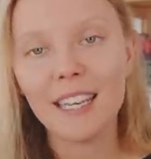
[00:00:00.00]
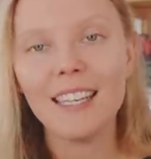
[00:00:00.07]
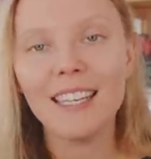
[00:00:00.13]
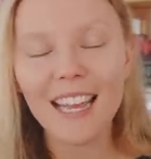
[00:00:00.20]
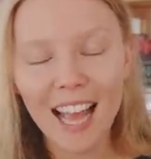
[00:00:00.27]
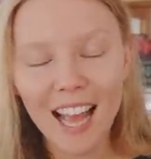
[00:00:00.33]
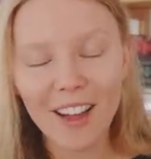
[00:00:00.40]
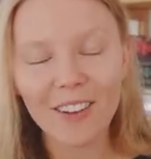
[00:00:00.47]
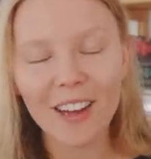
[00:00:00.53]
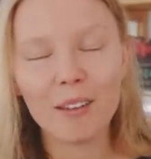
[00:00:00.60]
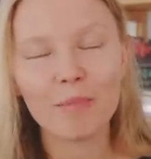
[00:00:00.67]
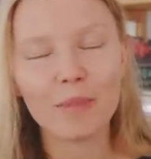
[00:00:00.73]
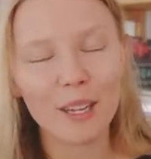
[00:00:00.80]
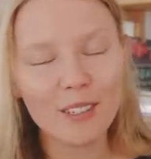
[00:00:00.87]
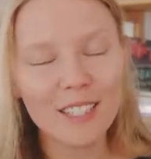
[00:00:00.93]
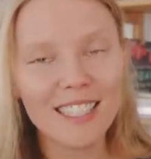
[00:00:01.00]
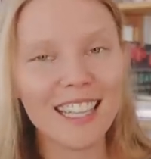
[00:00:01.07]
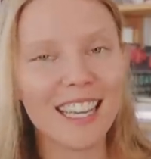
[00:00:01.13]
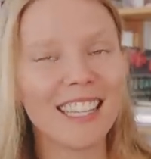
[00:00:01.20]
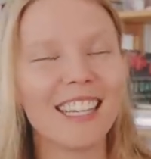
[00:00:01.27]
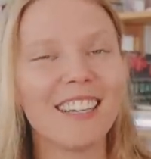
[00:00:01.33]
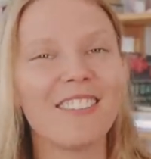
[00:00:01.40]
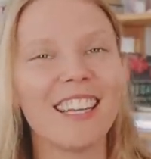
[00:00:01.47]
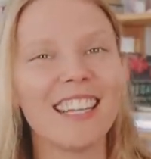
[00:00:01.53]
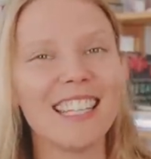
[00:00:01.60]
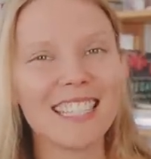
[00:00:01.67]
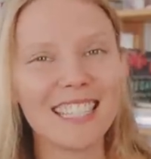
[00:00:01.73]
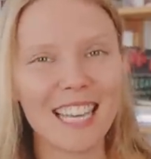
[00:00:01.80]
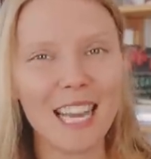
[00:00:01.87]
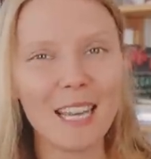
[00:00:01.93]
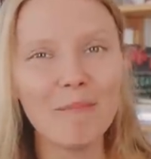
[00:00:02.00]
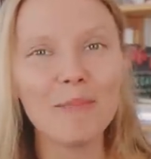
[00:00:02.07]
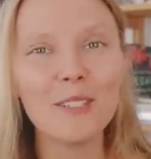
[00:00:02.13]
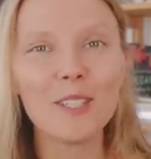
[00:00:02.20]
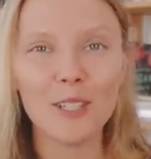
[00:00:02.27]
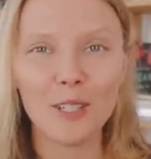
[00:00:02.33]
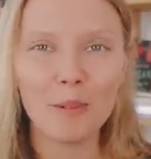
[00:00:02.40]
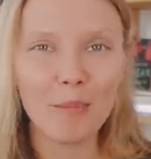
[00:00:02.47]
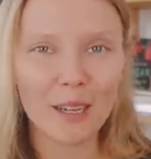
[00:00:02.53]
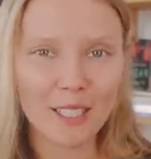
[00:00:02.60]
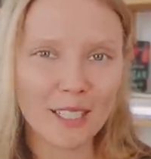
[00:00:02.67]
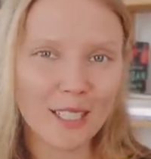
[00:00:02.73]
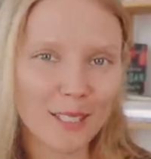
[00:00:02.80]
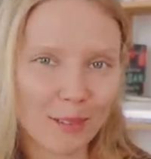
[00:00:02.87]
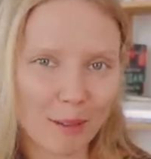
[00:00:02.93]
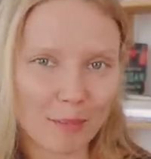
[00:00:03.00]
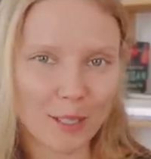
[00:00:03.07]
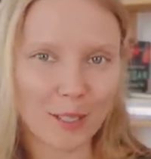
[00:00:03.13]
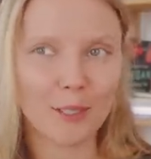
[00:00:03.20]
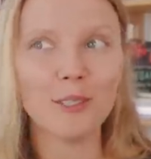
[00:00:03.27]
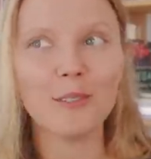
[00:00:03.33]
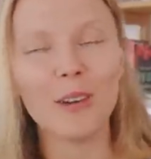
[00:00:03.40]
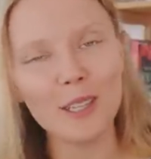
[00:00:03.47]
Now, I'm proud to say that I've had the same 2 pairs of swimsuits,